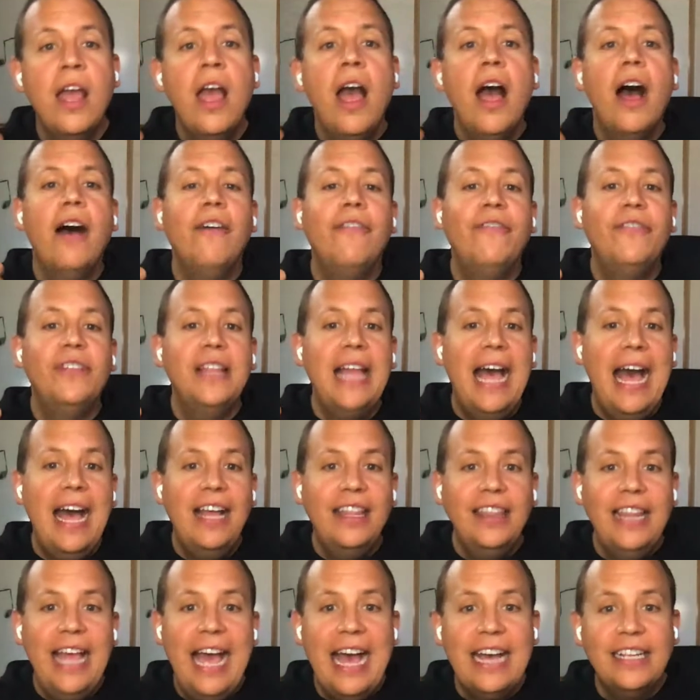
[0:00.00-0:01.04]
a flat
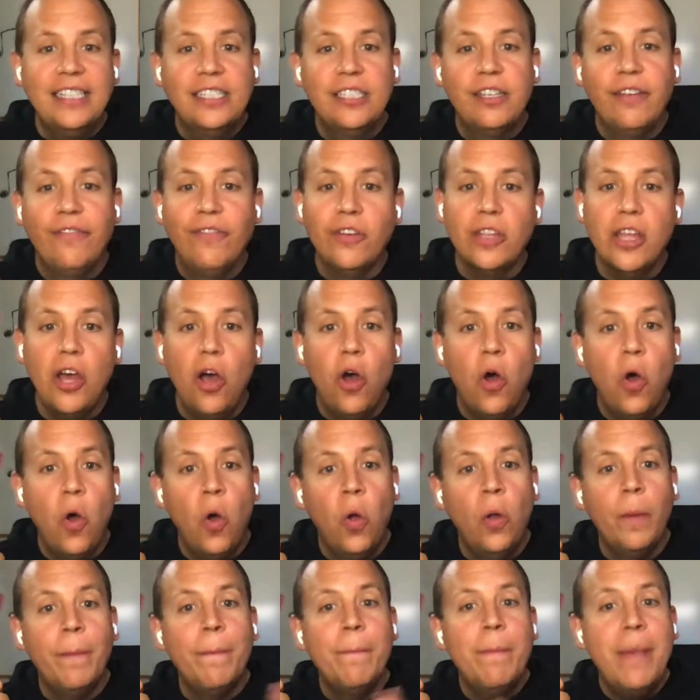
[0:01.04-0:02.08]
lasts for the
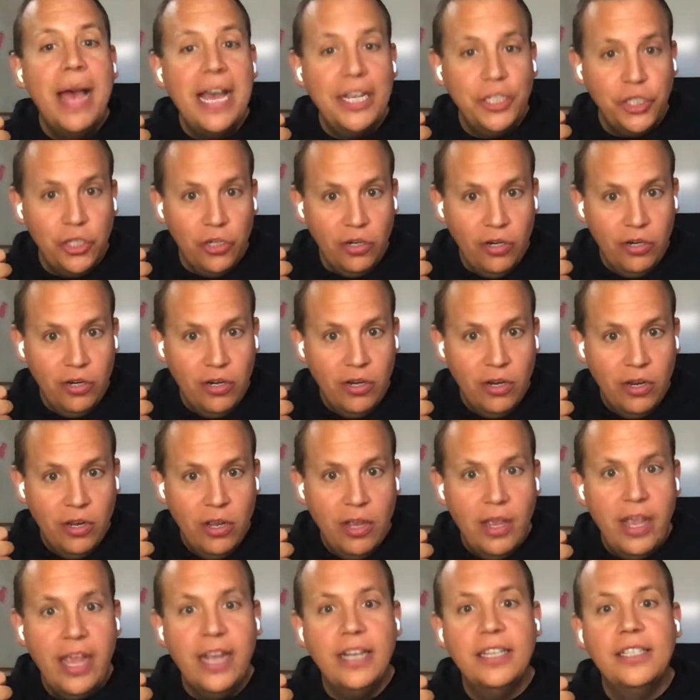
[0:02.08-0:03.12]
whole measure
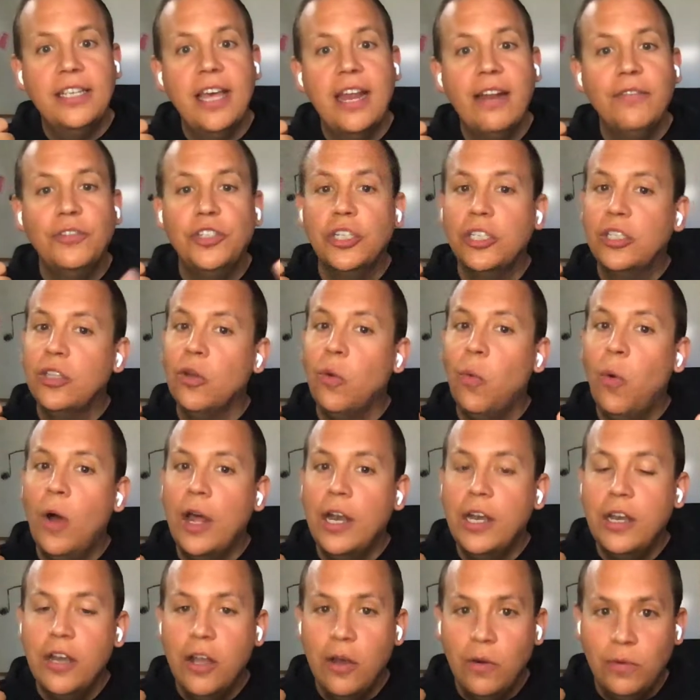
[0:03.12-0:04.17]
instead of just the
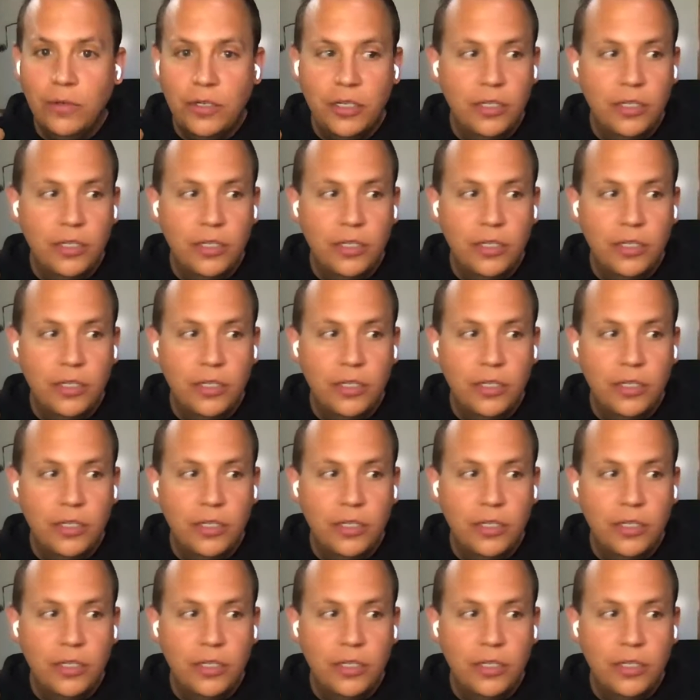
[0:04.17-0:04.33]
one note.